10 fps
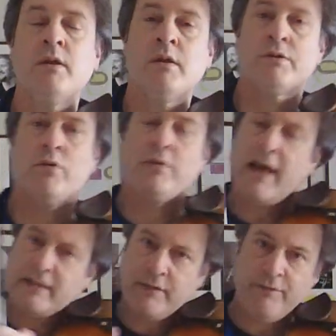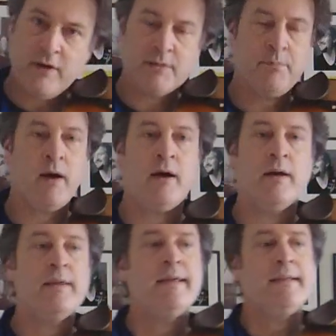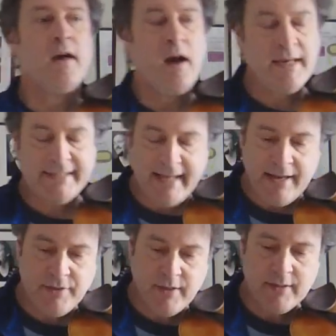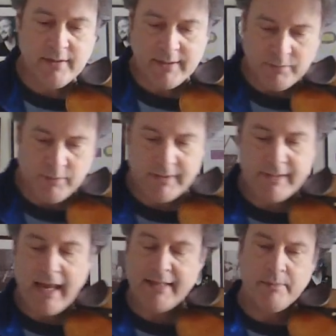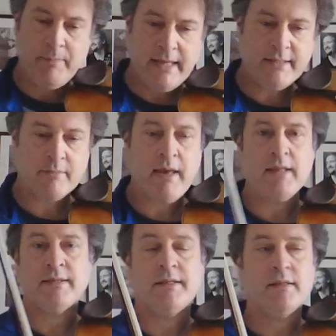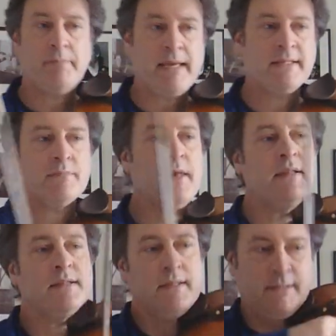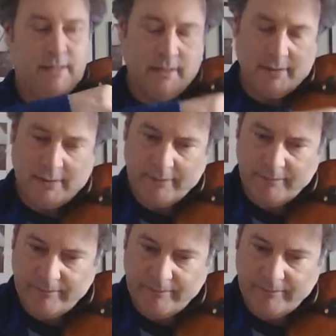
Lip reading: So that's the first bar. Now I said that this has a basic melody, and the basic melody is this.